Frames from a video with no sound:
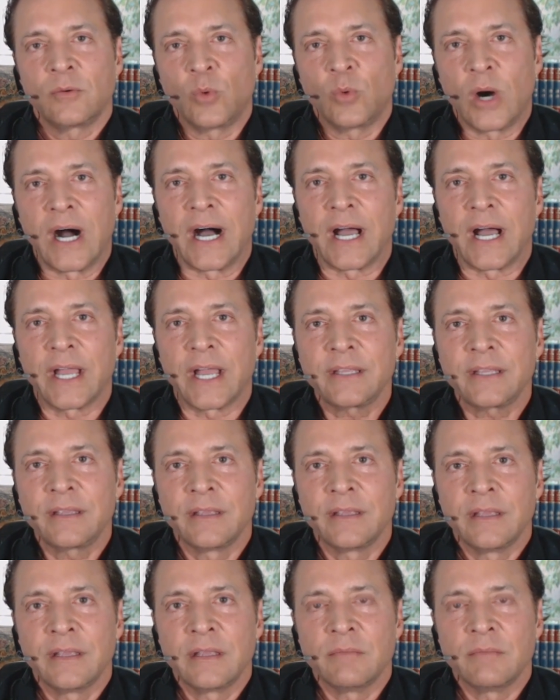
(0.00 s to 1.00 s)

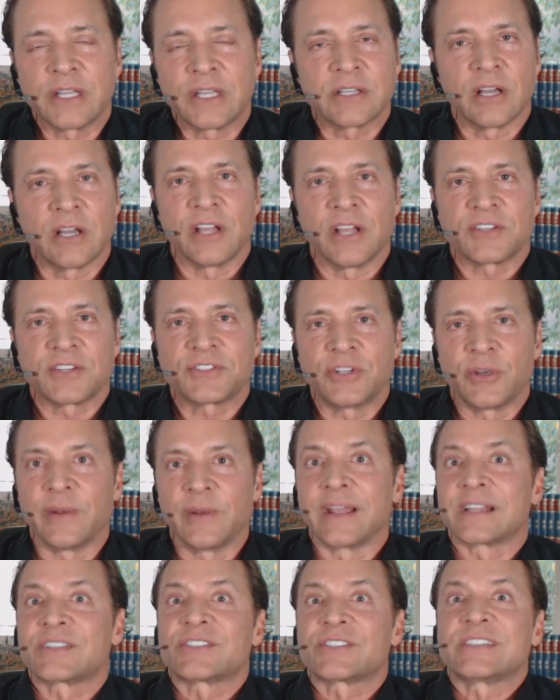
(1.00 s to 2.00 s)
Why? Because
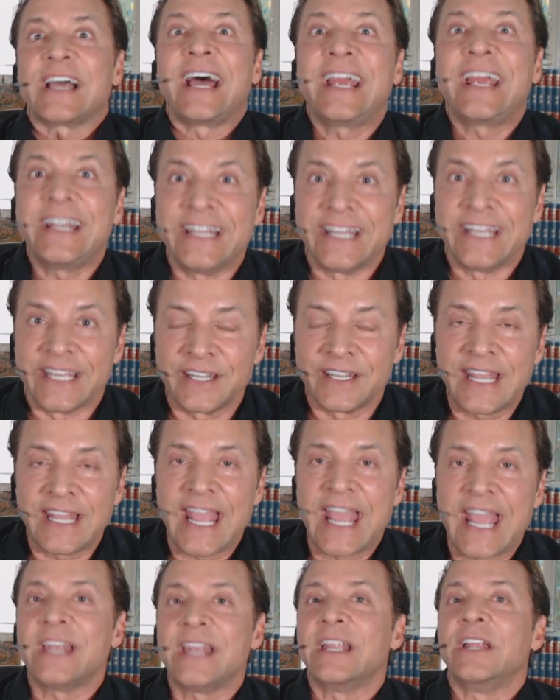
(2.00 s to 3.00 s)
they're
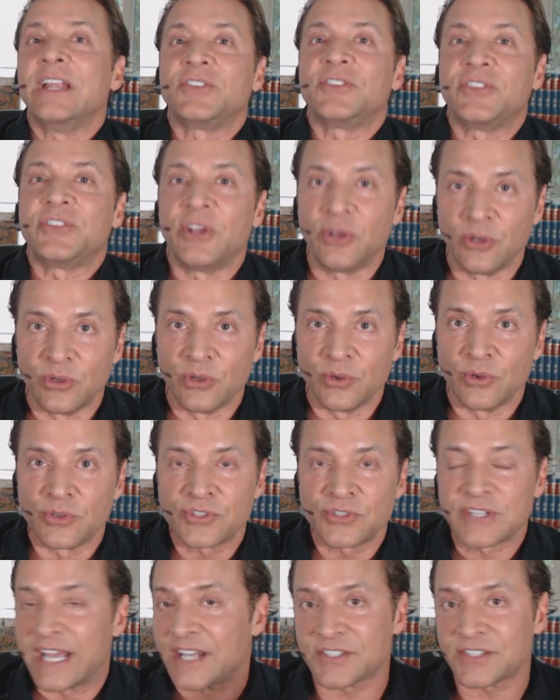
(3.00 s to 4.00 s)
excited and
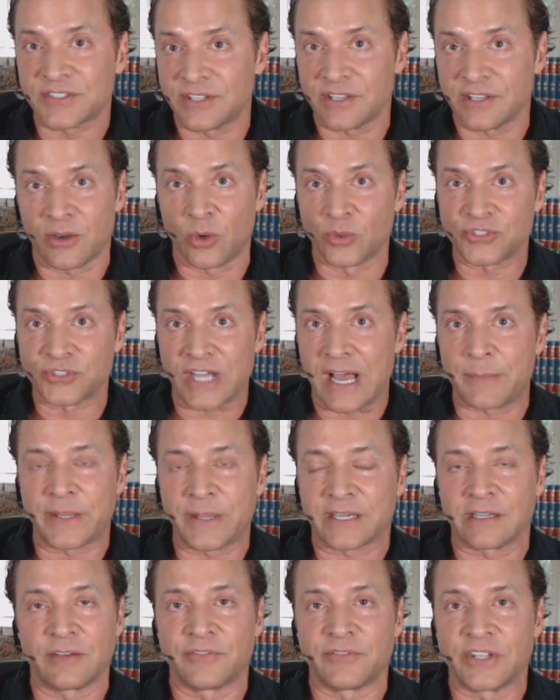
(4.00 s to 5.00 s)
enthused. That's the whole
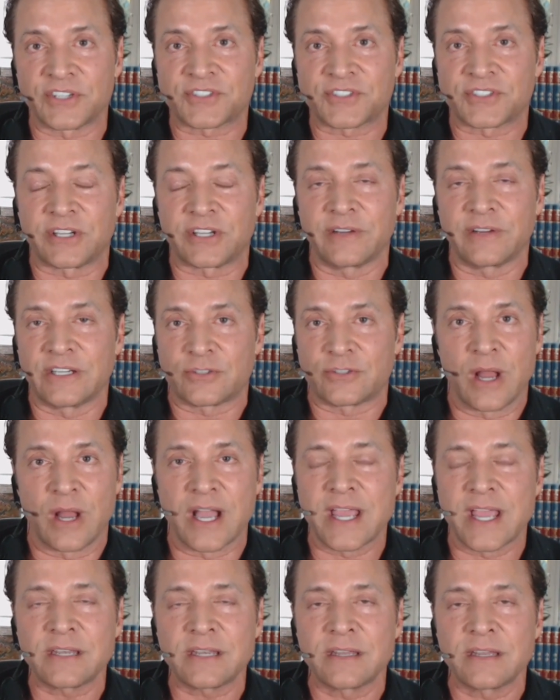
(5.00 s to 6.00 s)
topic of this series,
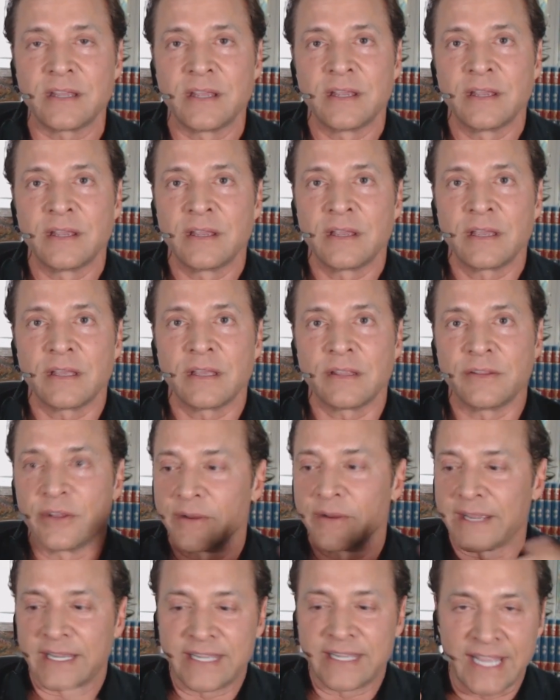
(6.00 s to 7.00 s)
right?
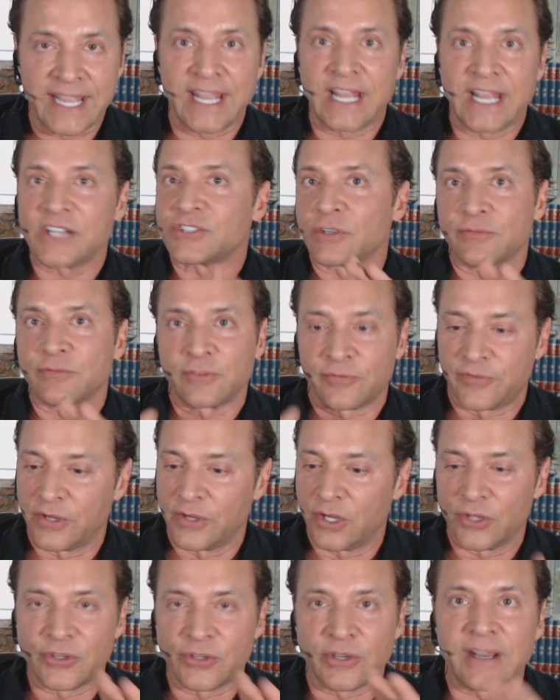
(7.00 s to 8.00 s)
They're engaged, they're
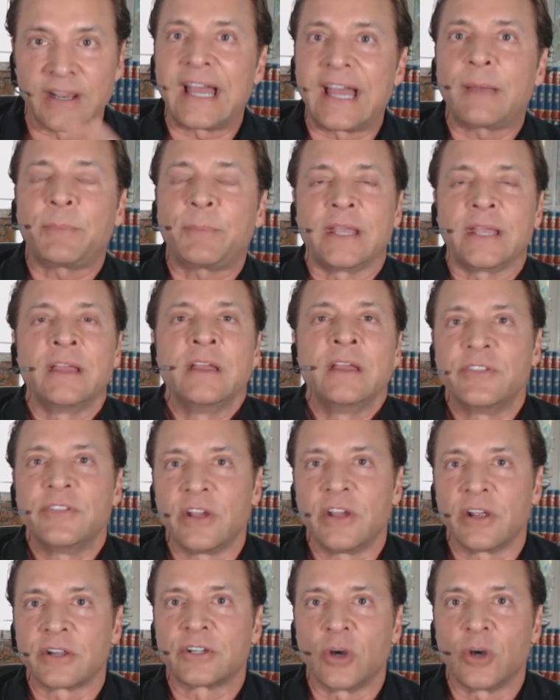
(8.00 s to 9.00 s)
fulfilled, they're happy.
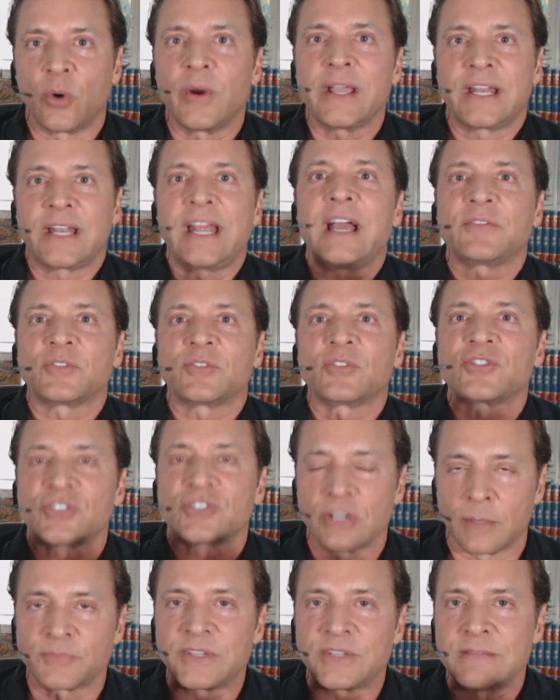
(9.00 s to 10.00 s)
They're going after
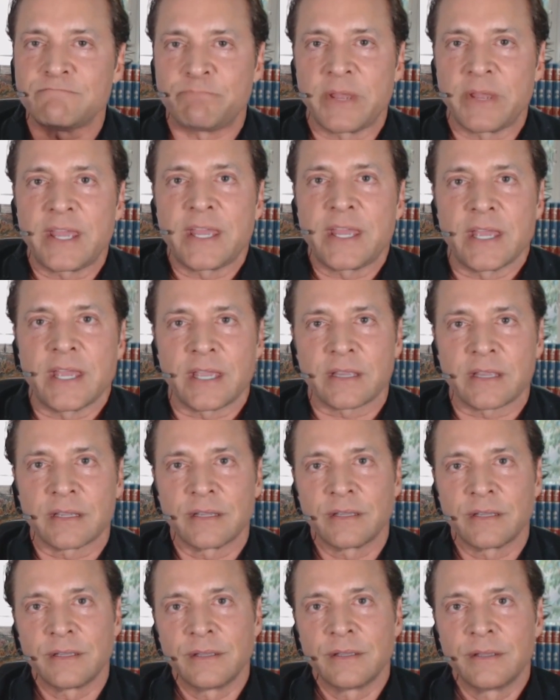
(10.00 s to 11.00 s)
something big.